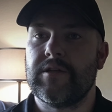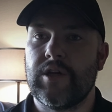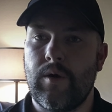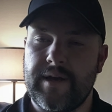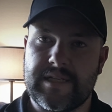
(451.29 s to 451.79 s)

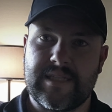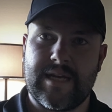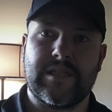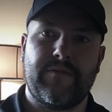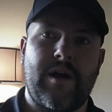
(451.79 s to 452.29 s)
So
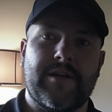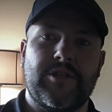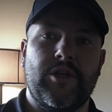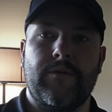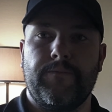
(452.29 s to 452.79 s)
excessive
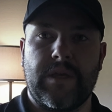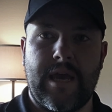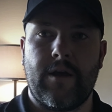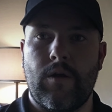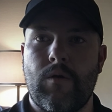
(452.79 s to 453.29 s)
oxygen,
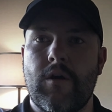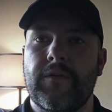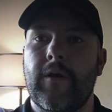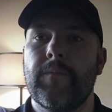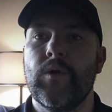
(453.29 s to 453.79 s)
can't go
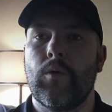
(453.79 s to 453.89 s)
wrong there.